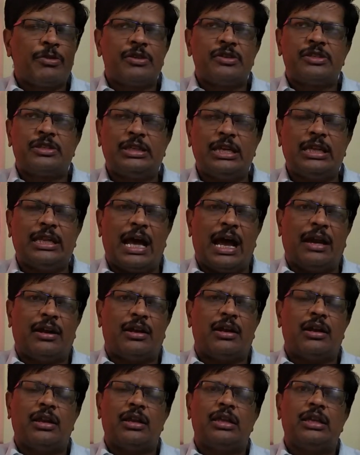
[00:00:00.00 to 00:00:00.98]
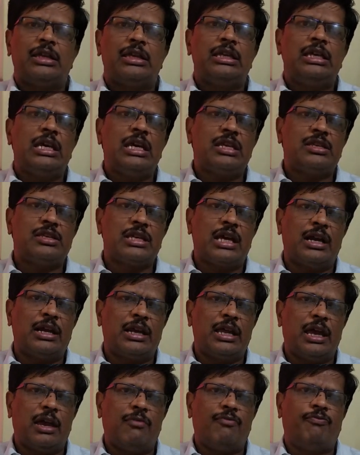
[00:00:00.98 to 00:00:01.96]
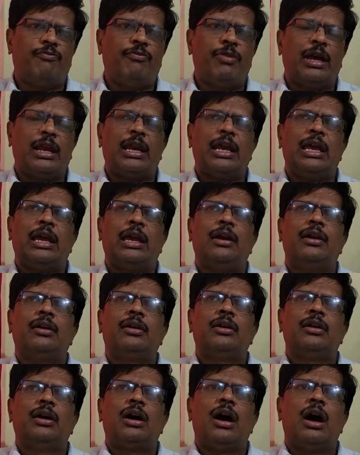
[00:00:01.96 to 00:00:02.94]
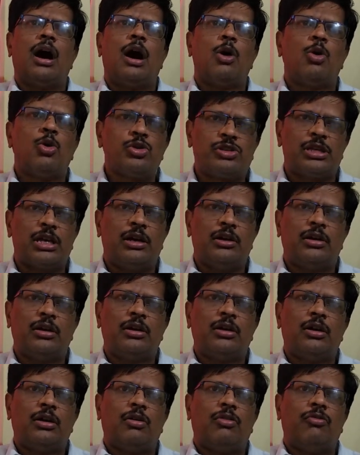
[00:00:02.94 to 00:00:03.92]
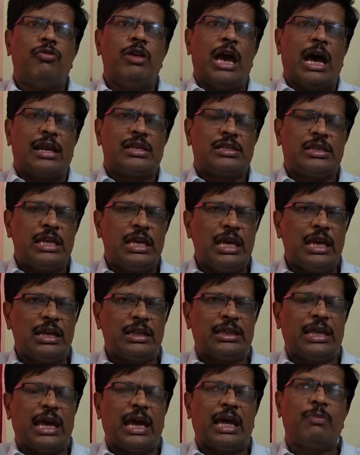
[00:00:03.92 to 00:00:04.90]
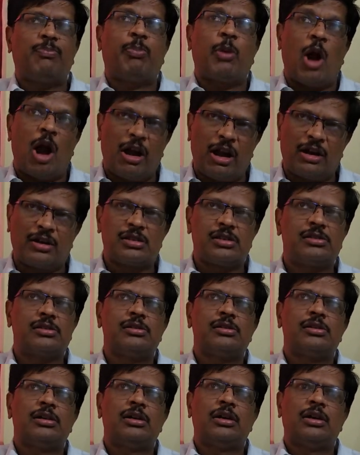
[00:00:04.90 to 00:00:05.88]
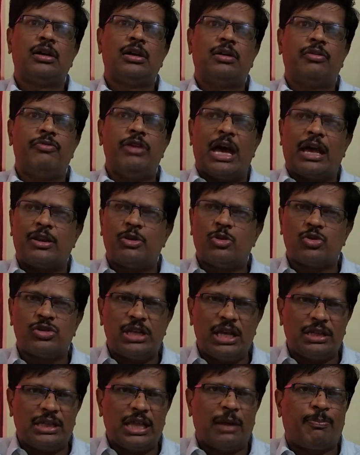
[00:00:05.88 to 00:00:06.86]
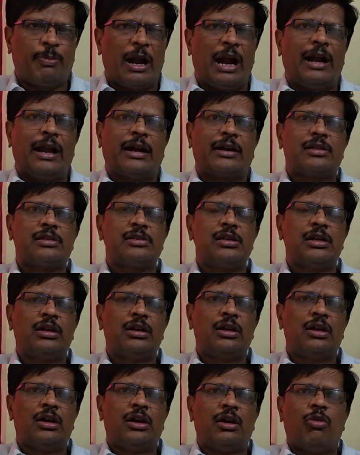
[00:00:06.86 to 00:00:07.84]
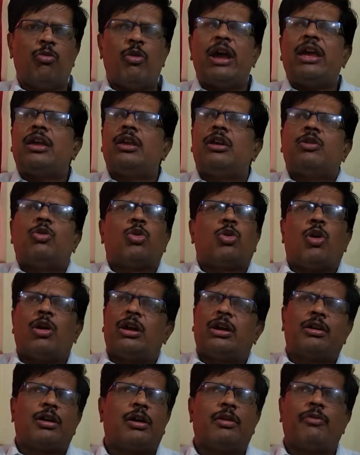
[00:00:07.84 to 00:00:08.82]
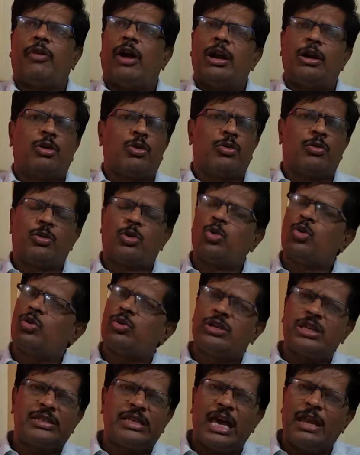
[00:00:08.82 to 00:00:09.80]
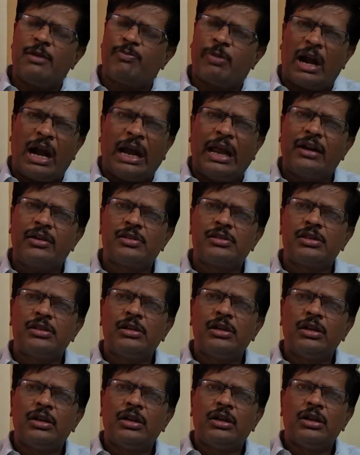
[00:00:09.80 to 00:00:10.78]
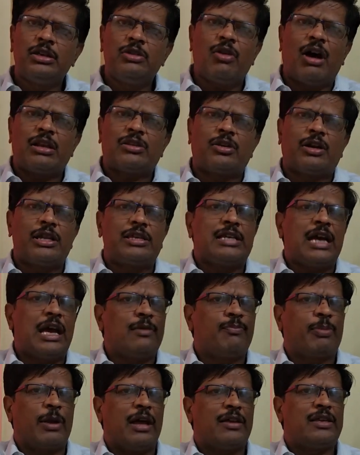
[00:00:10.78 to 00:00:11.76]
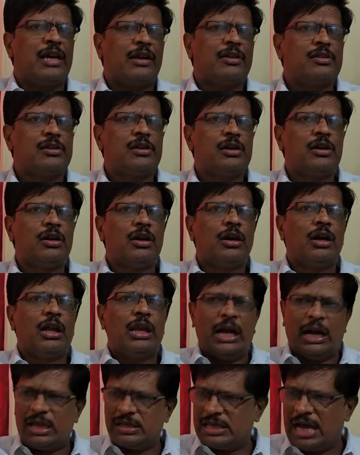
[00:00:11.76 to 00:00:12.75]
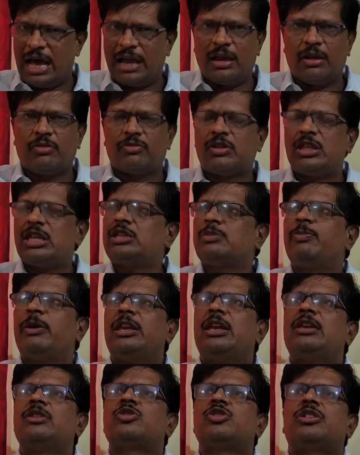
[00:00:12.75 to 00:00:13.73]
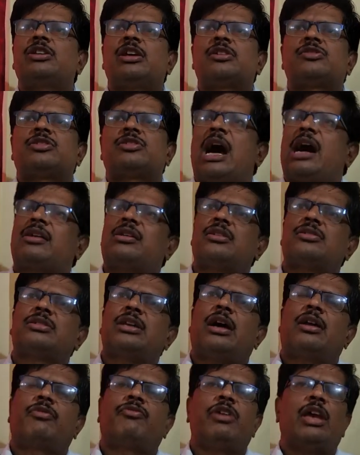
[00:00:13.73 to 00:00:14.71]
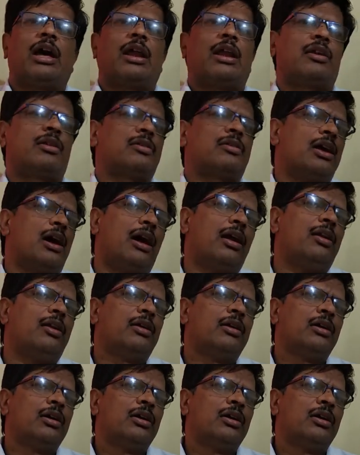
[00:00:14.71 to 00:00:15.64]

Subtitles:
See that each and every house we are seeing their products. We are using their products. Why you don't want to do design products? You also design project. Let us all, this many engineers, doctors we are here.